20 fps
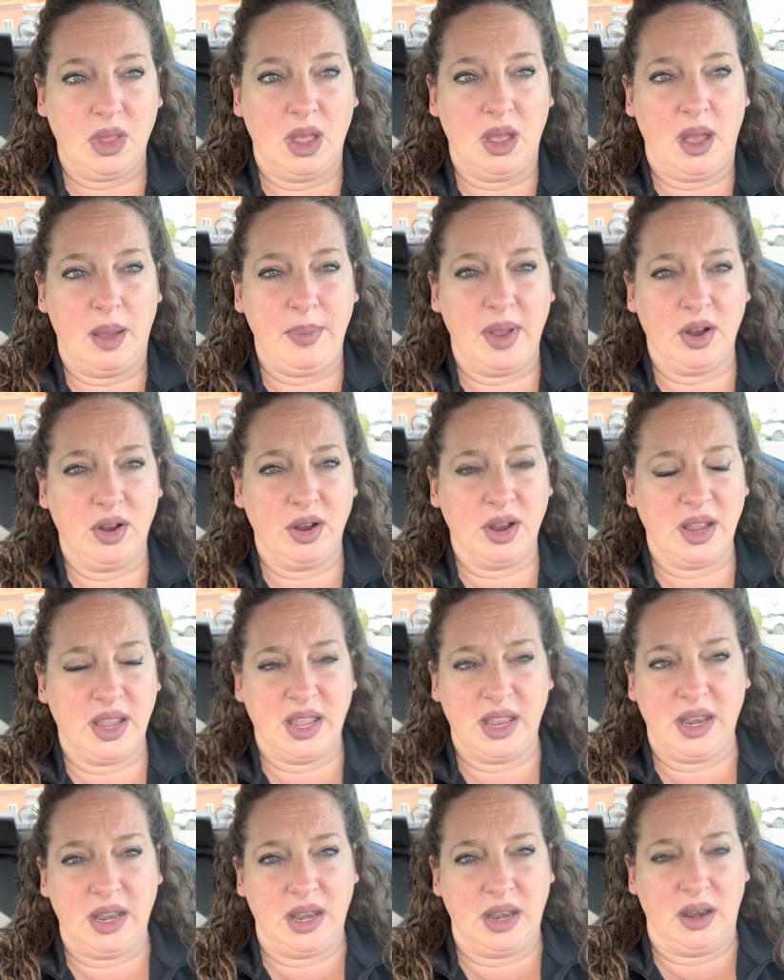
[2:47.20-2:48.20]

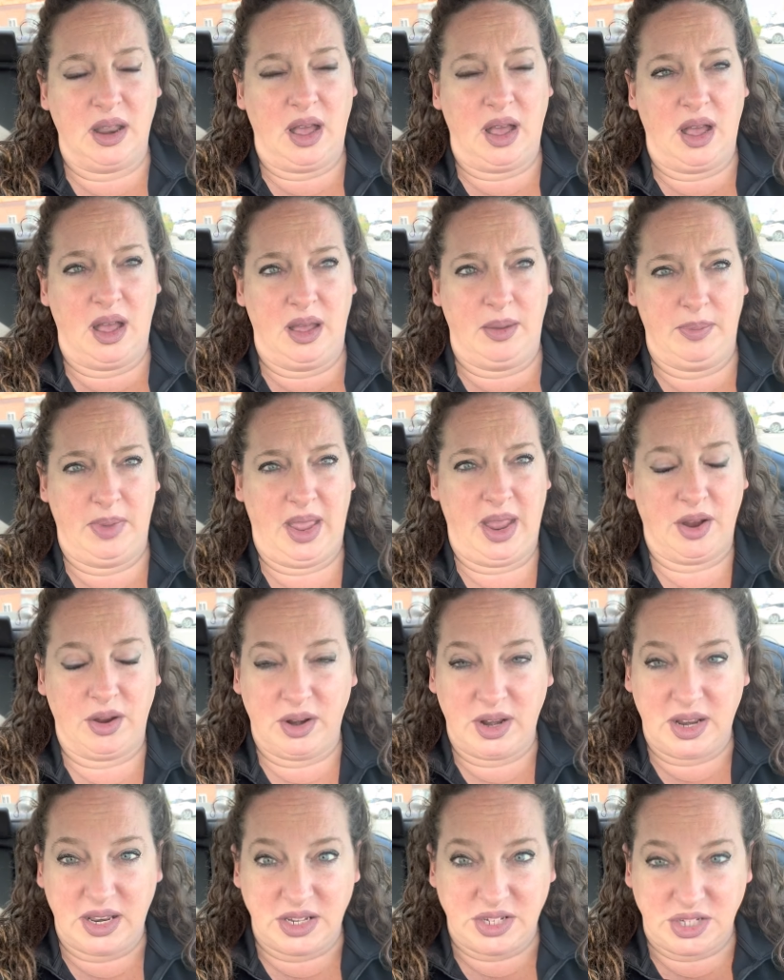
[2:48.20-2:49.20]
American
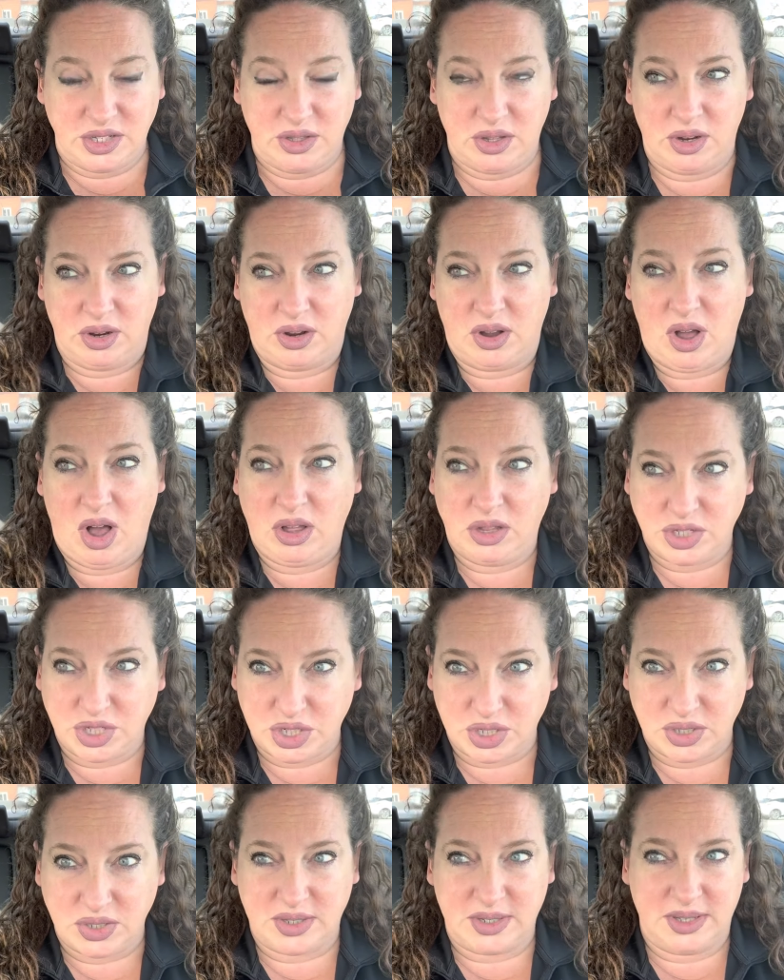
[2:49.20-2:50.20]
heritage and their
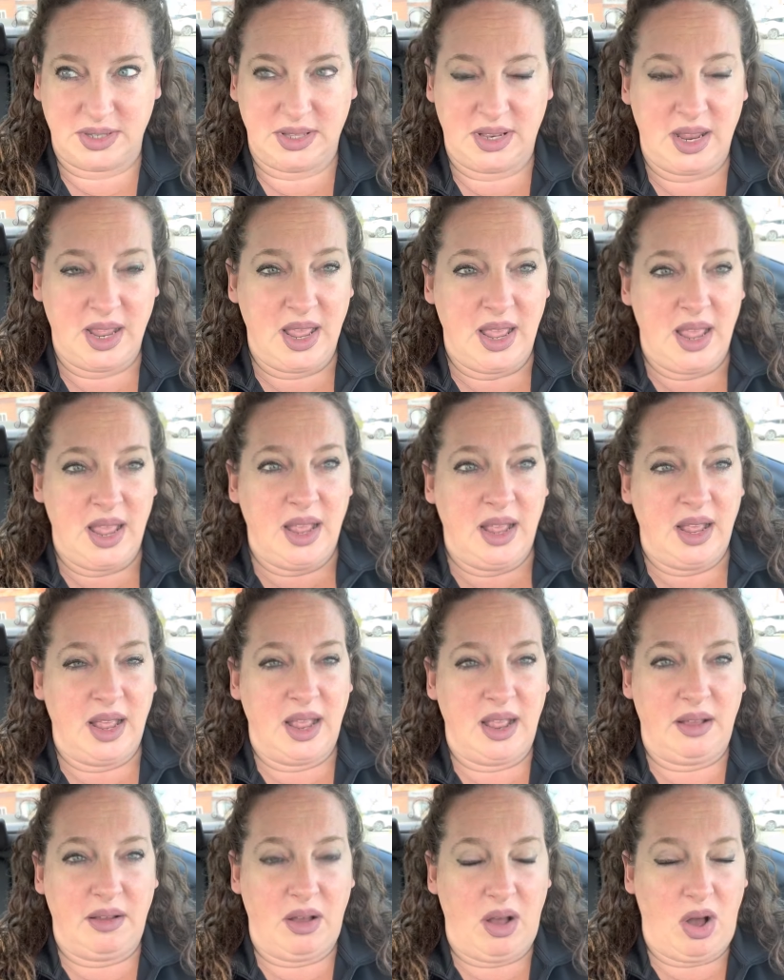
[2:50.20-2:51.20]
cultures and
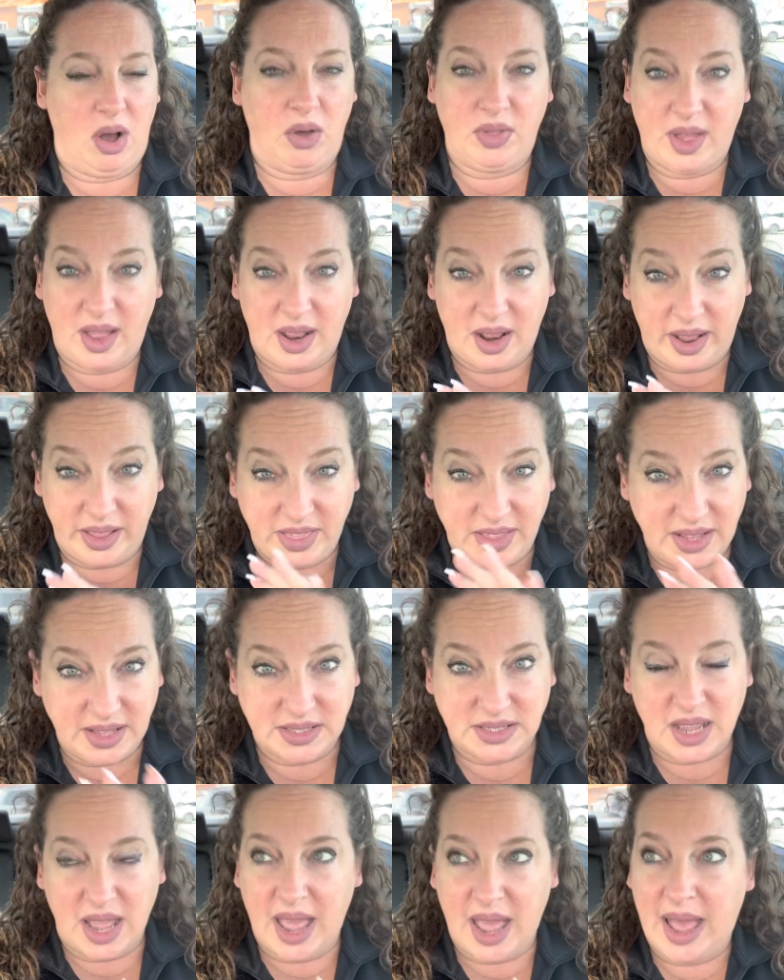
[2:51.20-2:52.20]
all that, I think
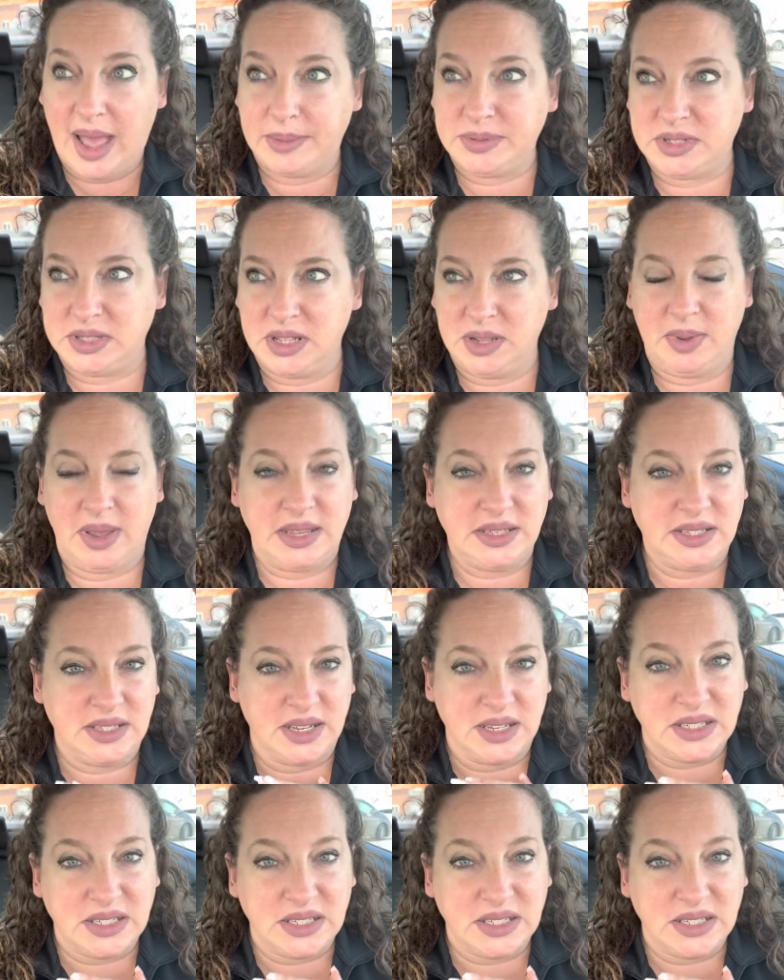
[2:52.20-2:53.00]
it's absolutely amazing.